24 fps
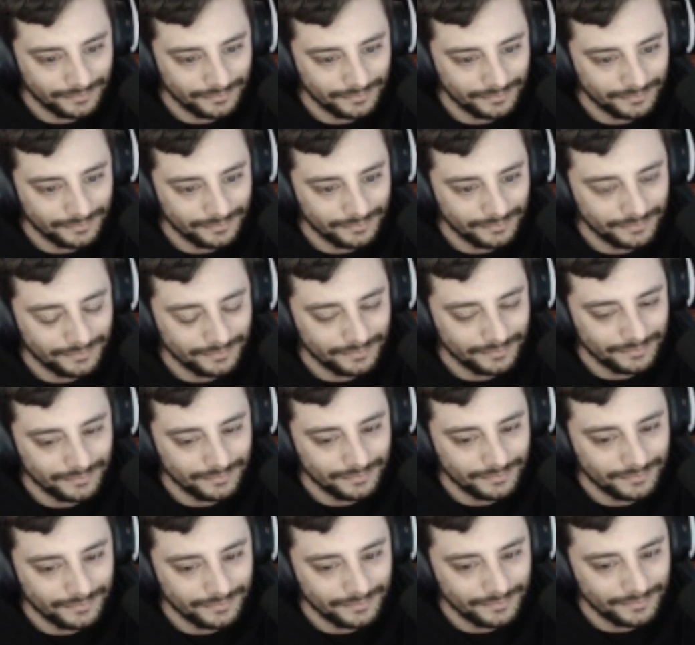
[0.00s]

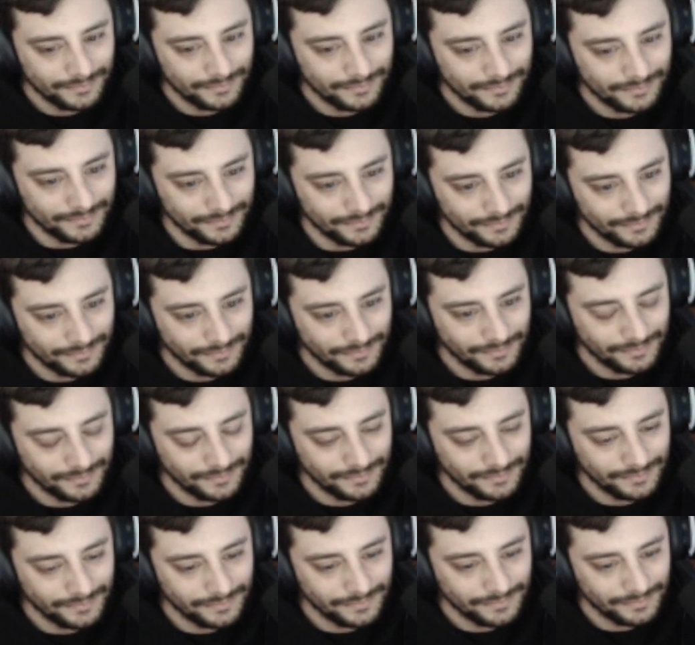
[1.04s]

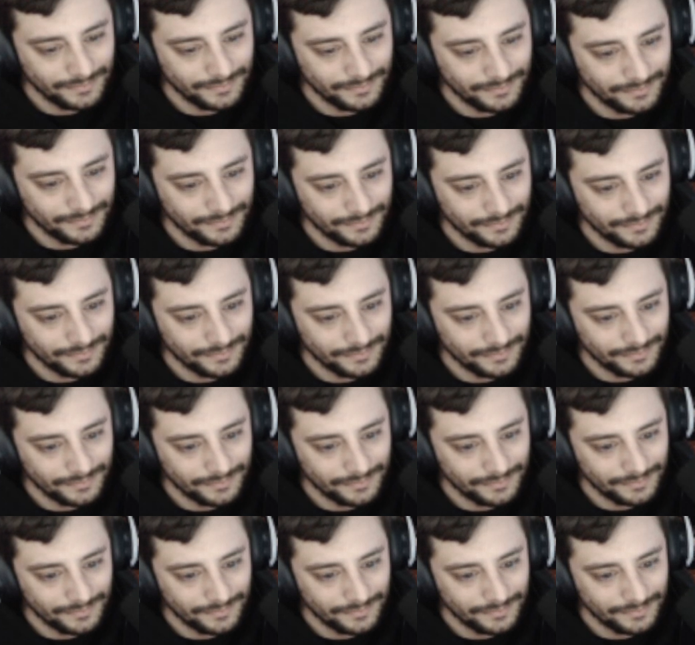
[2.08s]

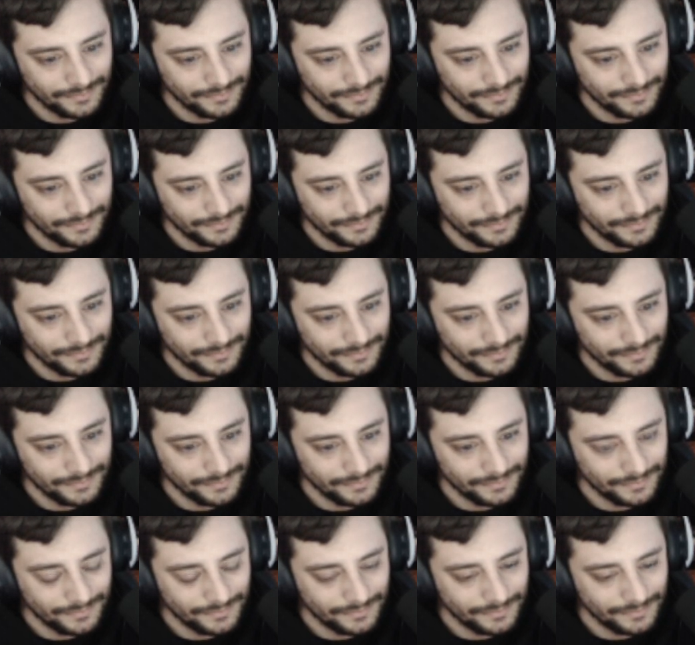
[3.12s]

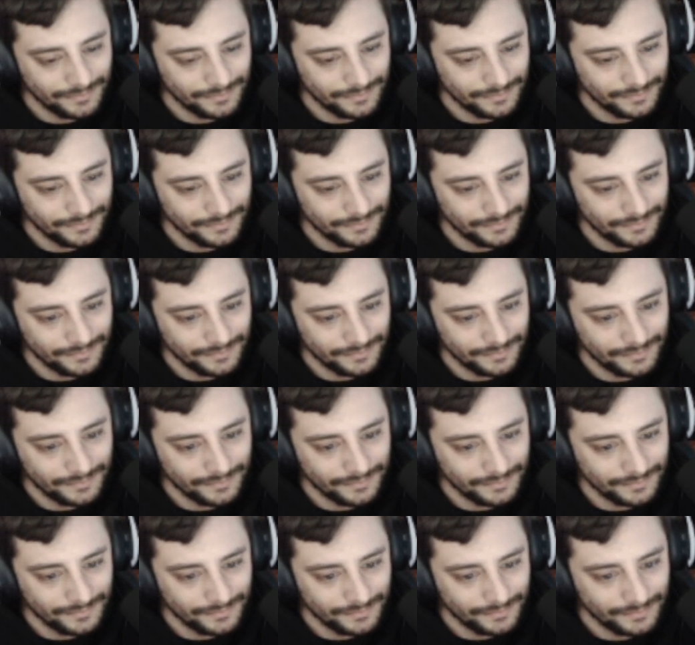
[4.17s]

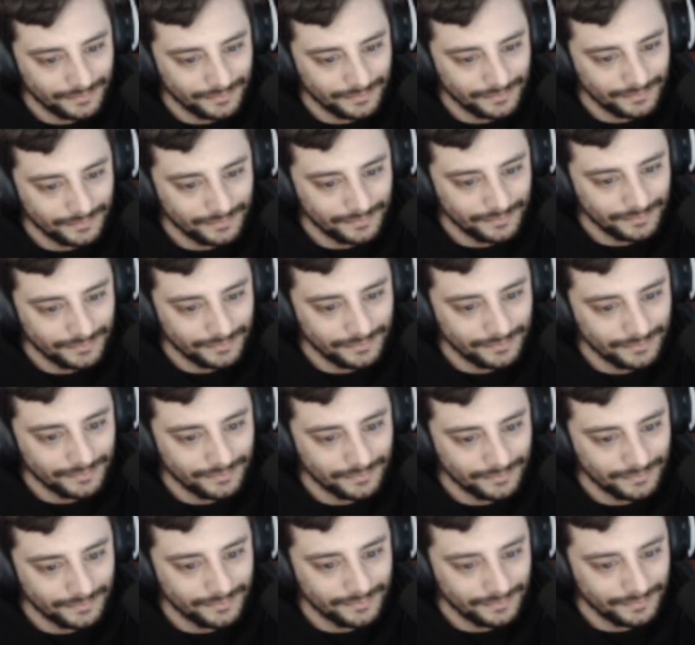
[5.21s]

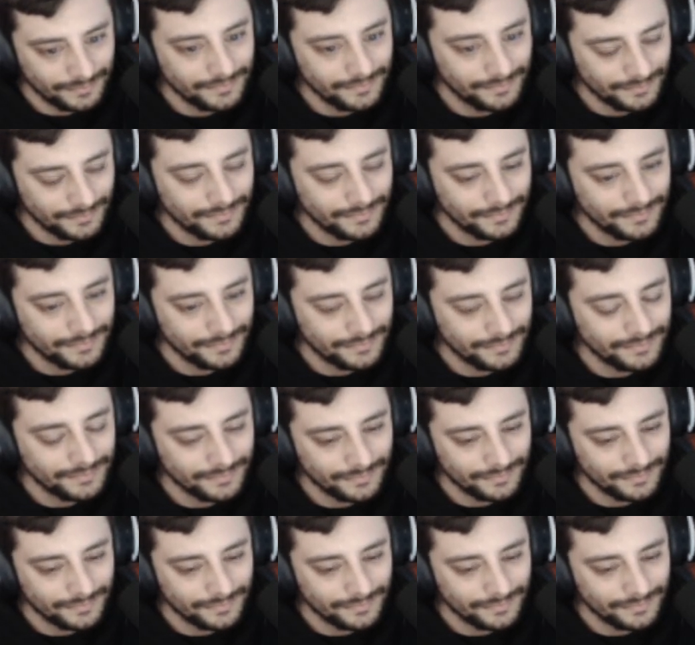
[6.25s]
(silent)